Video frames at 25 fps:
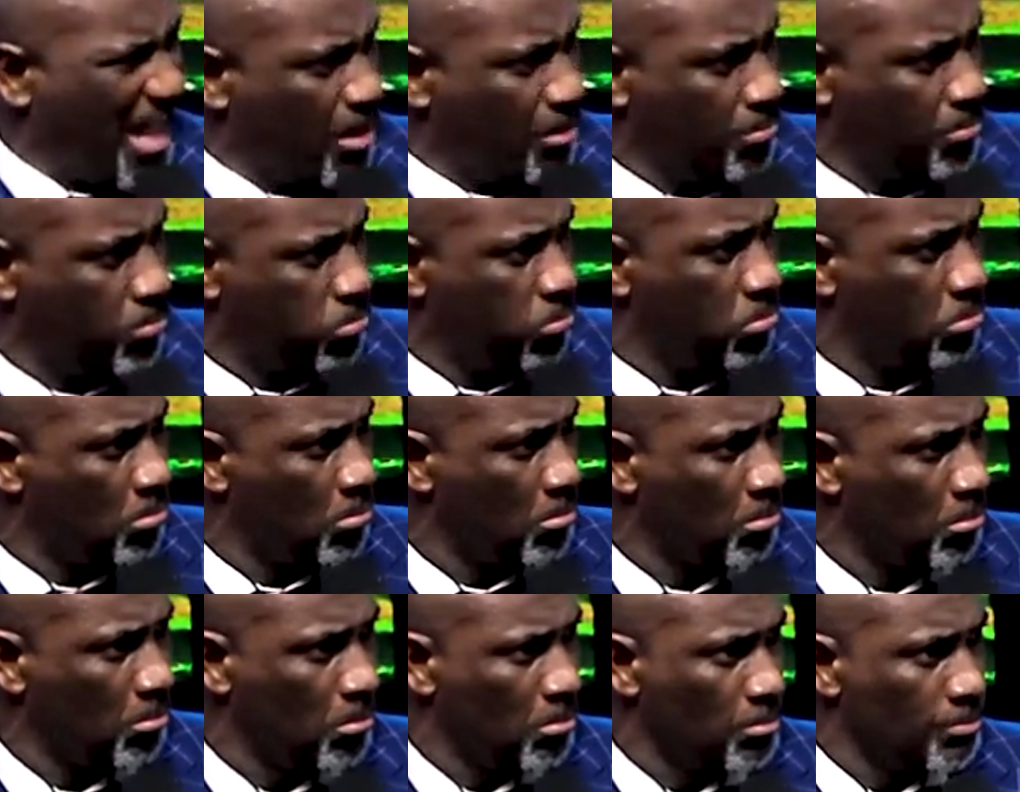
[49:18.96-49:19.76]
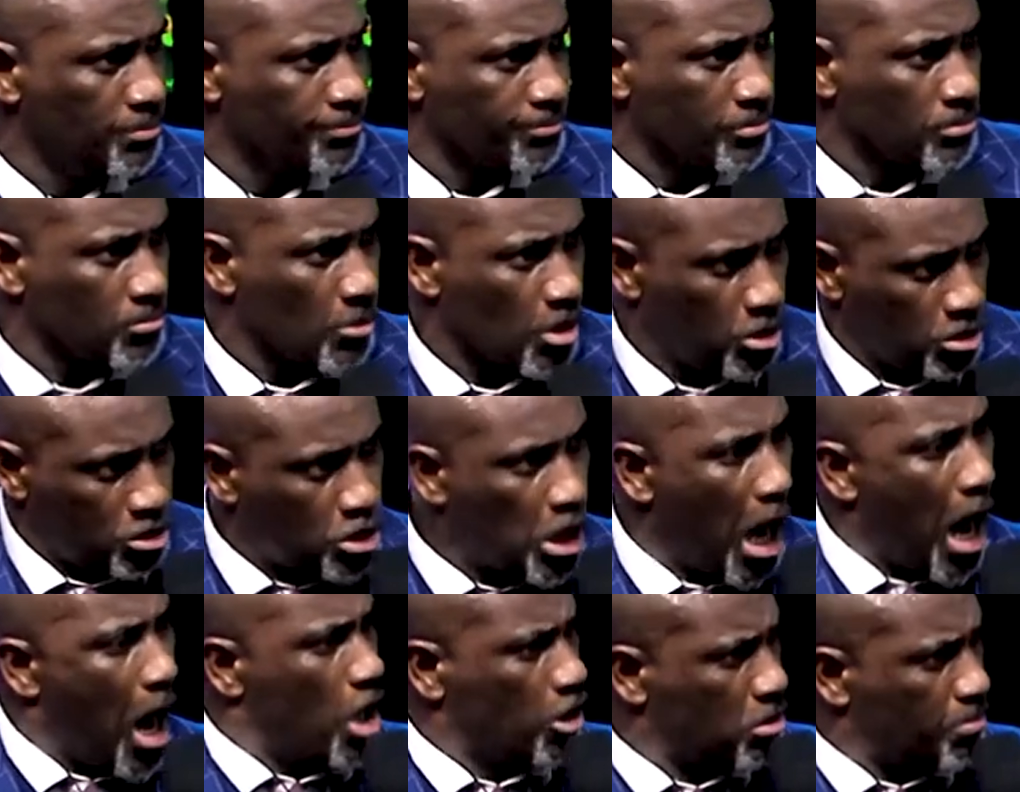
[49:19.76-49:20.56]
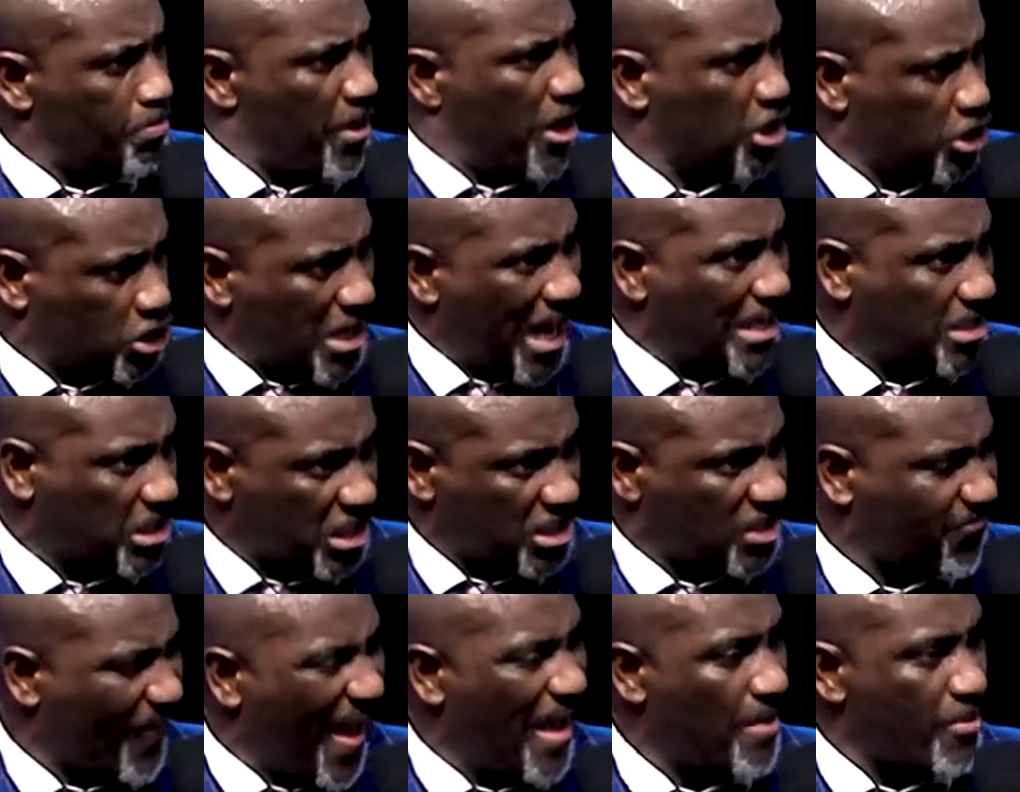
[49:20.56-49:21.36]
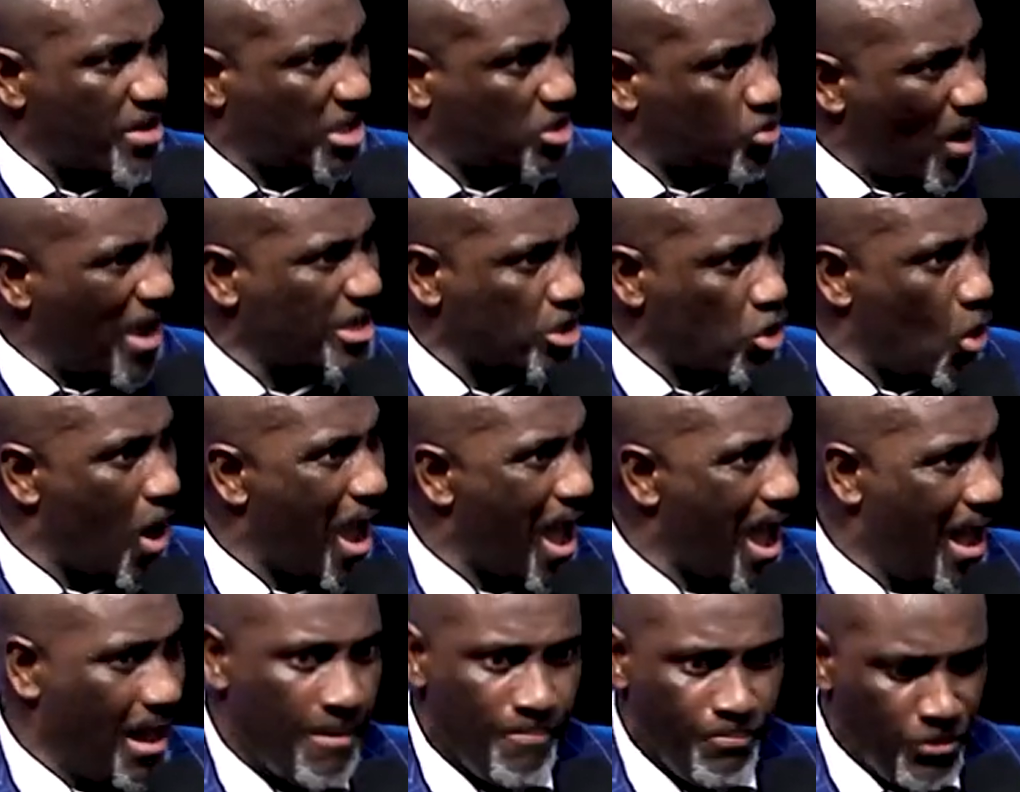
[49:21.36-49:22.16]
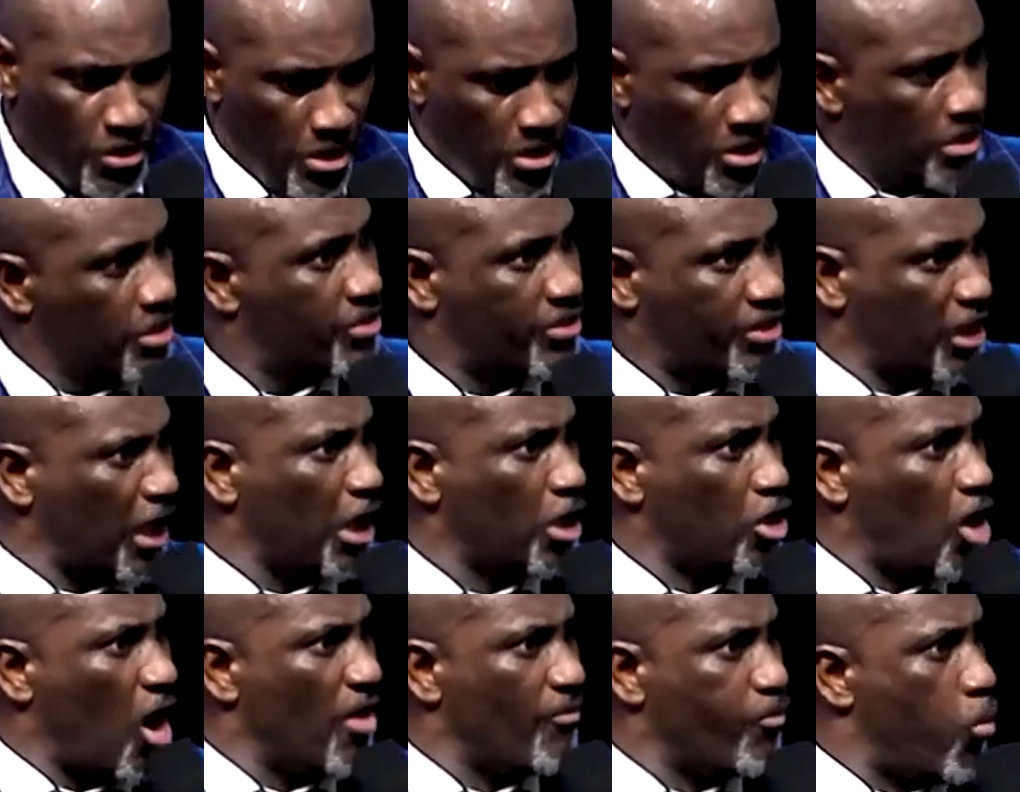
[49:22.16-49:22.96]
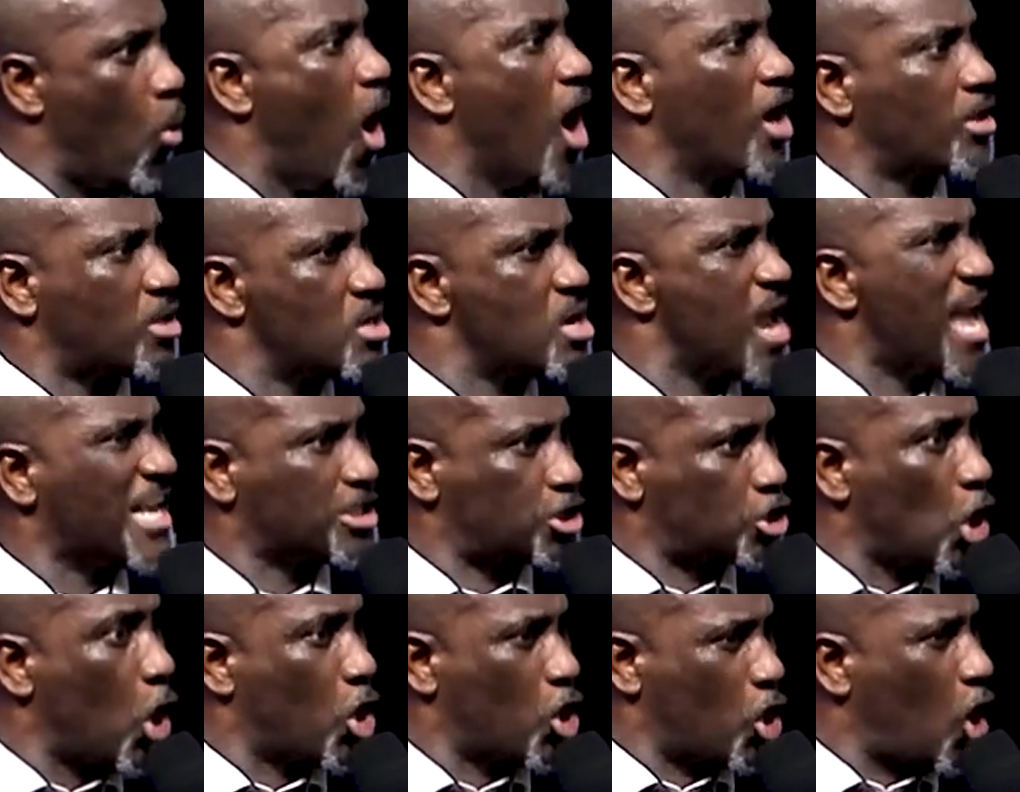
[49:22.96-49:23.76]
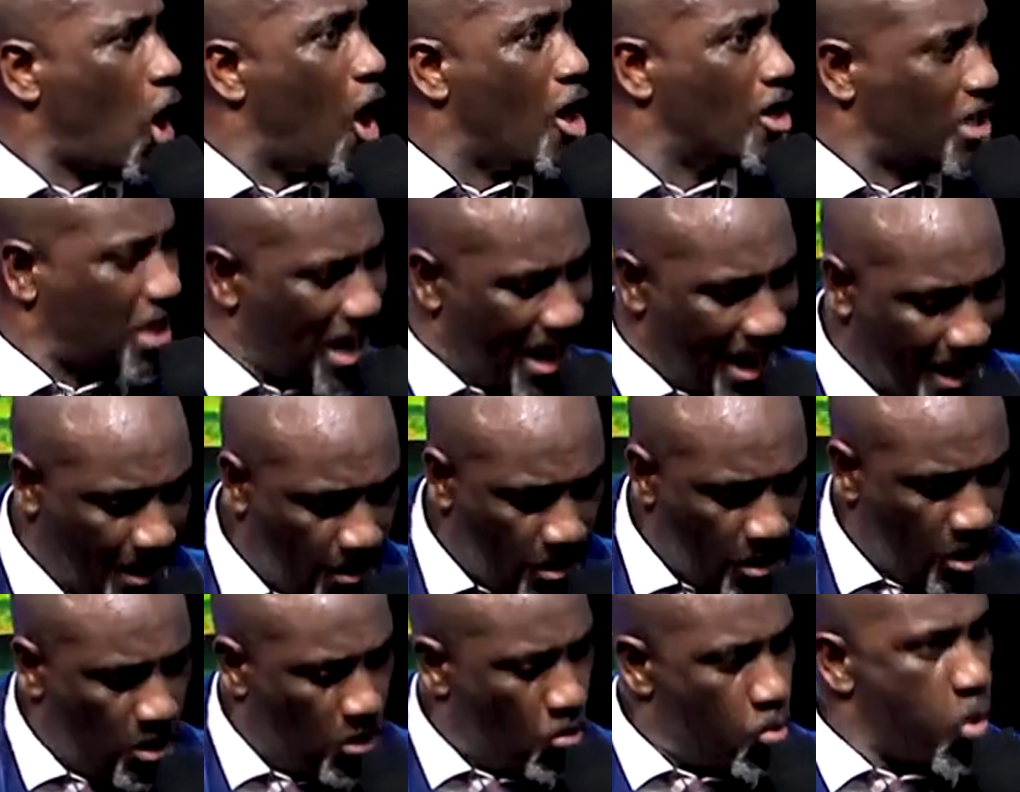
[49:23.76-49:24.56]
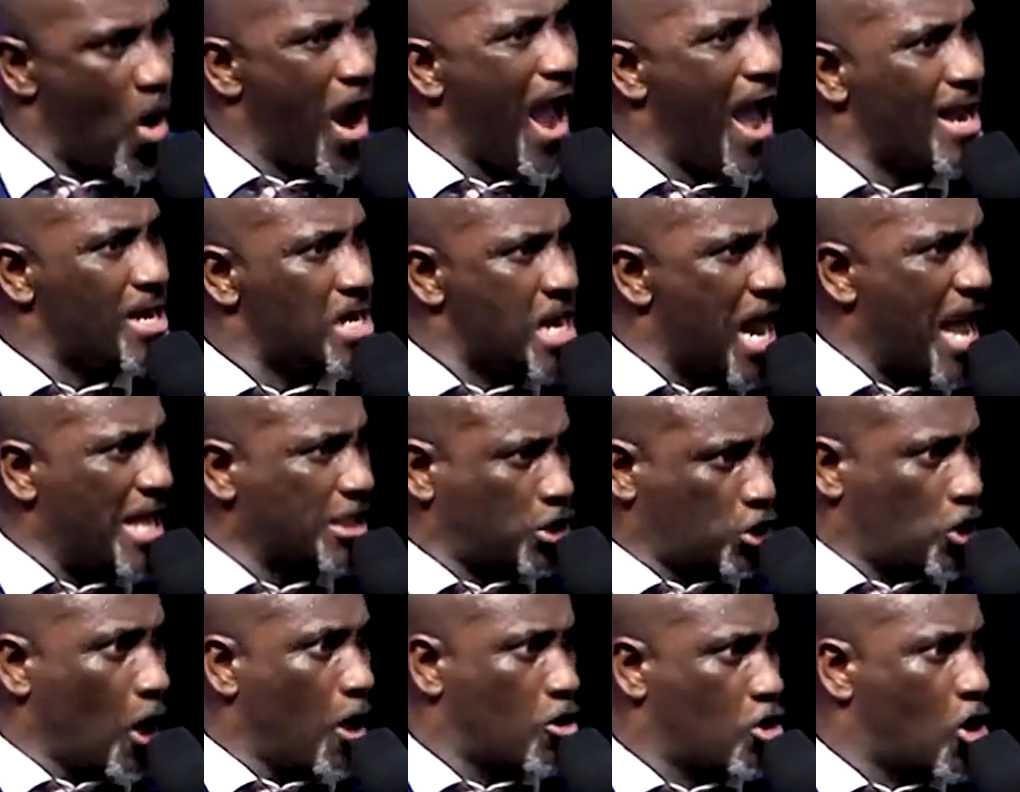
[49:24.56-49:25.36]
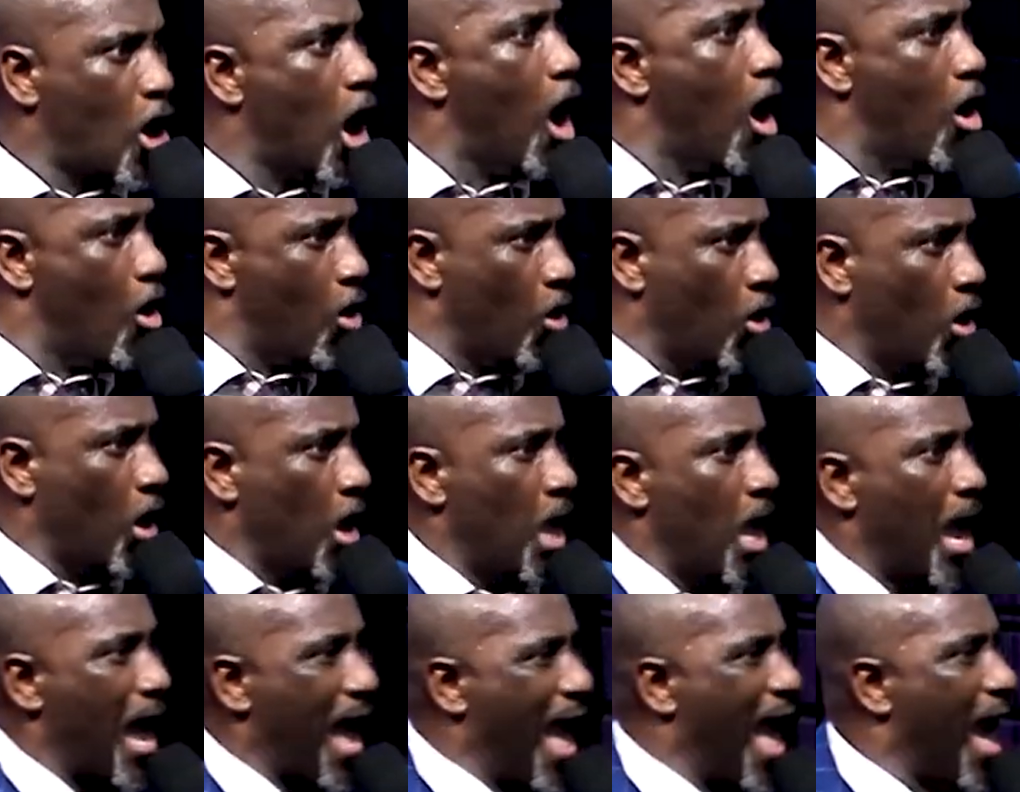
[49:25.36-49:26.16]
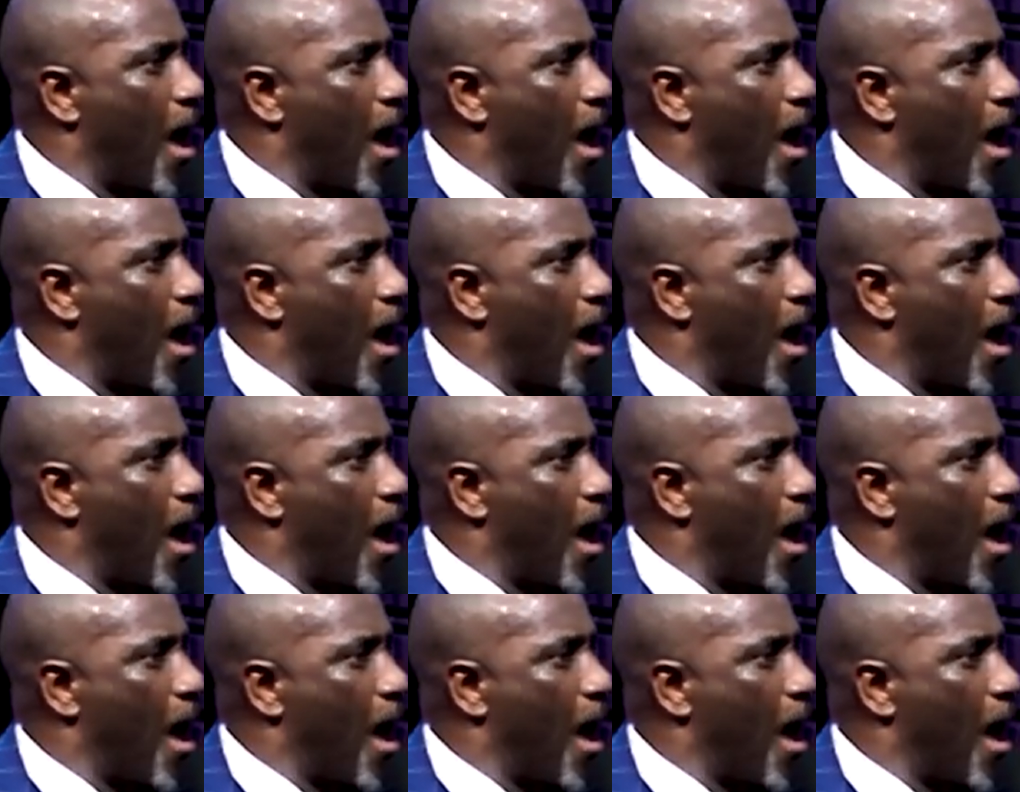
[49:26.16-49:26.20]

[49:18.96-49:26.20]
spiritual authority from Adam. Luke chapter four verse five to seven, he said it. Jesus took it back from